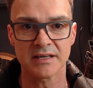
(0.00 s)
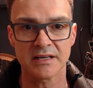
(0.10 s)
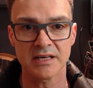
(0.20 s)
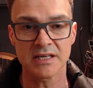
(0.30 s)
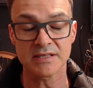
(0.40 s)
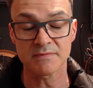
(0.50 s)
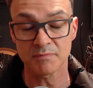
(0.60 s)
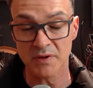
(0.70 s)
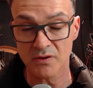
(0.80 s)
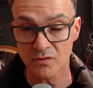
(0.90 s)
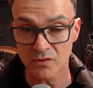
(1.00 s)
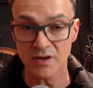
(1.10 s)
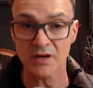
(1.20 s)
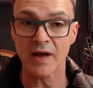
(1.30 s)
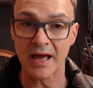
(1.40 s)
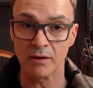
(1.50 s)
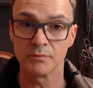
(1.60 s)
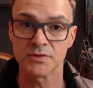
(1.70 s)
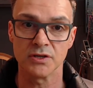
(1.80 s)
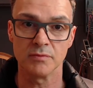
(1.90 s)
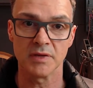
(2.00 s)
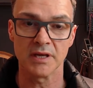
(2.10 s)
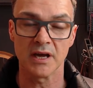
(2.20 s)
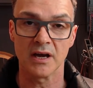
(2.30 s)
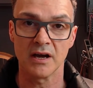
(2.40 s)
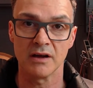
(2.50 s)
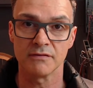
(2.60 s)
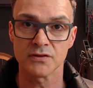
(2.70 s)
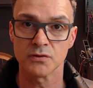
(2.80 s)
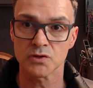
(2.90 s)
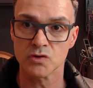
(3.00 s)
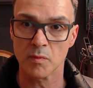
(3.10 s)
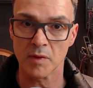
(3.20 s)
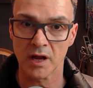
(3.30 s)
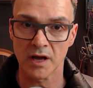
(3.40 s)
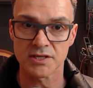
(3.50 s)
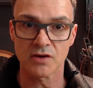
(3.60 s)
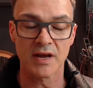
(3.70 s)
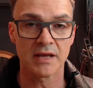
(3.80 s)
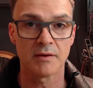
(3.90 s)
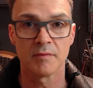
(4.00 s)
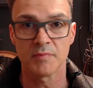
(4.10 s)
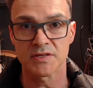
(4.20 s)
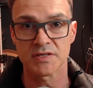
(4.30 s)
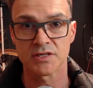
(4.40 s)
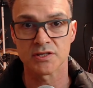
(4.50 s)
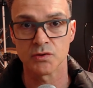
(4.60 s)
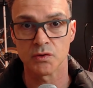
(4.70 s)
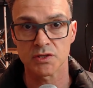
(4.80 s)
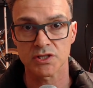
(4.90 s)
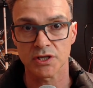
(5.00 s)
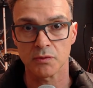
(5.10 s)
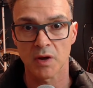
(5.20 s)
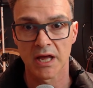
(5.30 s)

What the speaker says: has been real help to me. I've talked to him a lot. He's a great person to talk to.